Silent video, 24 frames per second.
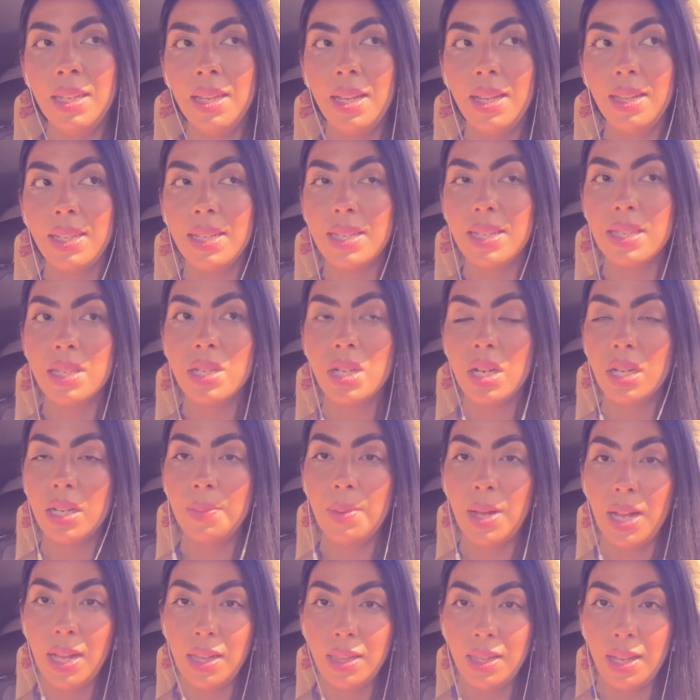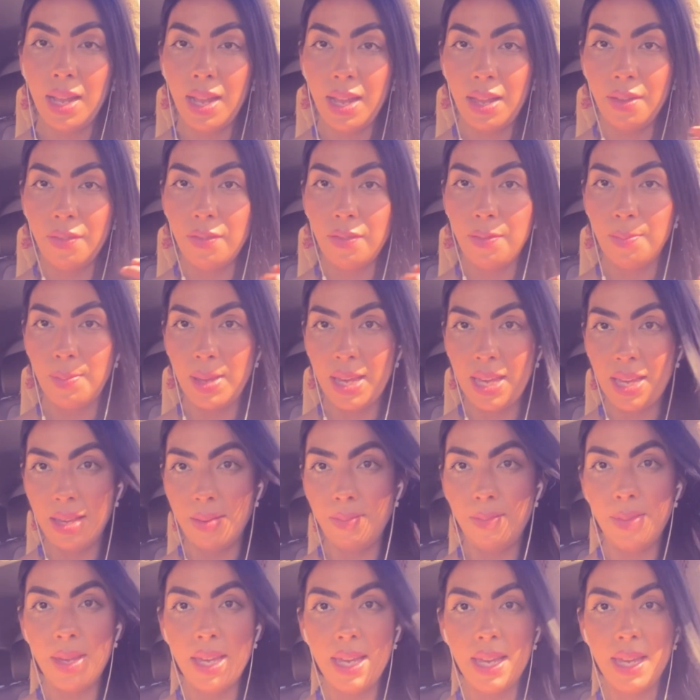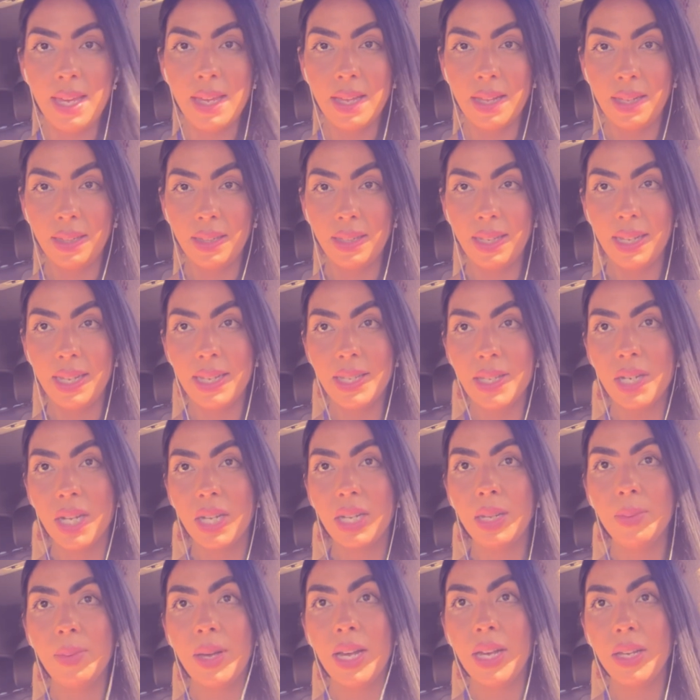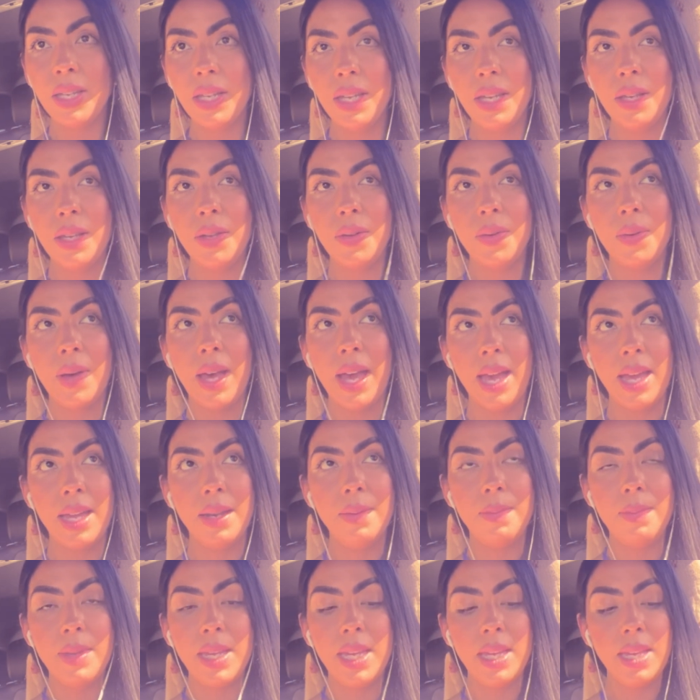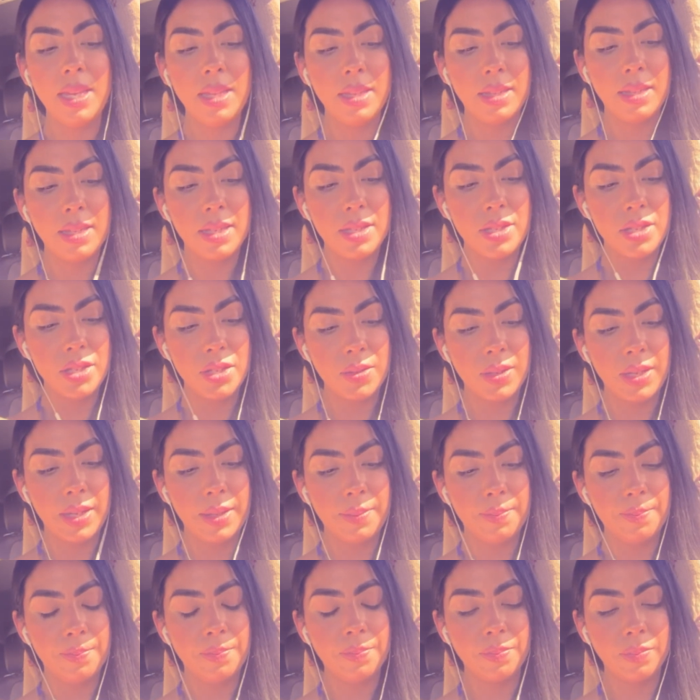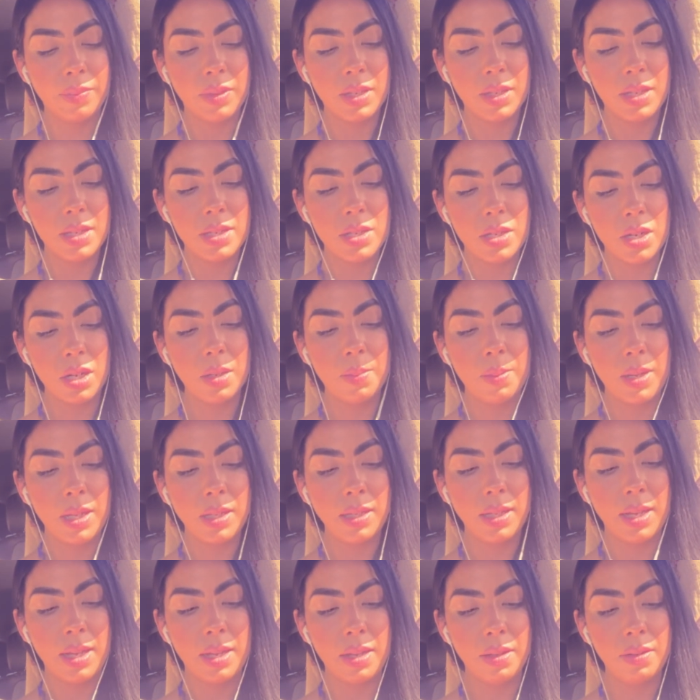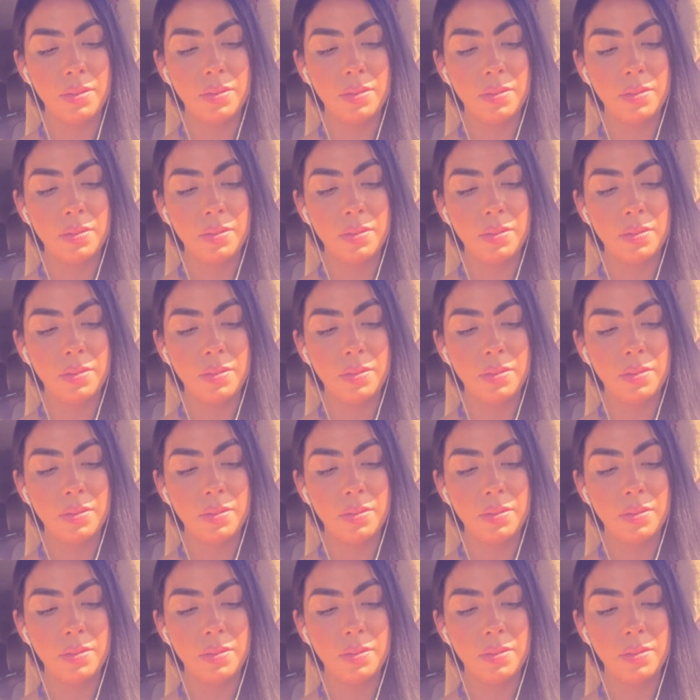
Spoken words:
Let's talk about love, baby. Let's talk about you and me. Let's do it. Let's talk about love.